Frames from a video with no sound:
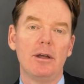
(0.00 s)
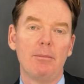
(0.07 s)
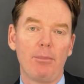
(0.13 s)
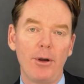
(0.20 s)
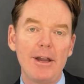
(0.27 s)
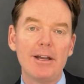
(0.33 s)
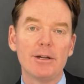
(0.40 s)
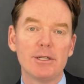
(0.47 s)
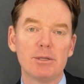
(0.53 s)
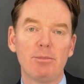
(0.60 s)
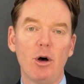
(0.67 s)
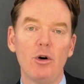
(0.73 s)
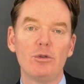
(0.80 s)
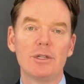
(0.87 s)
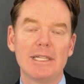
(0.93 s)

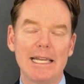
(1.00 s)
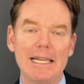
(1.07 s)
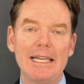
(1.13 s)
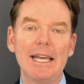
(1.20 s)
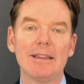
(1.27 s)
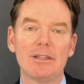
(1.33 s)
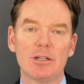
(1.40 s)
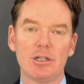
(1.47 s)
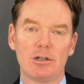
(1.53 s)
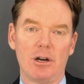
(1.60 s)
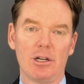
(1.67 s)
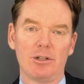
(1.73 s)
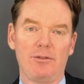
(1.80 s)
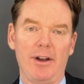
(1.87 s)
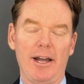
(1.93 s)
predisposed to get the
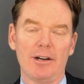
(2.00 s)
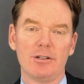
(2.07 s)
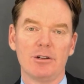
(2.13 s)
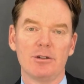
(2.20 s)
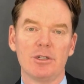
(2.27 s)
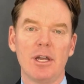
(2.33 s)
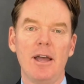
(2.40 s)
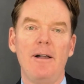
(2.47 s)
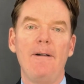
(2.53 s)
stress fractures.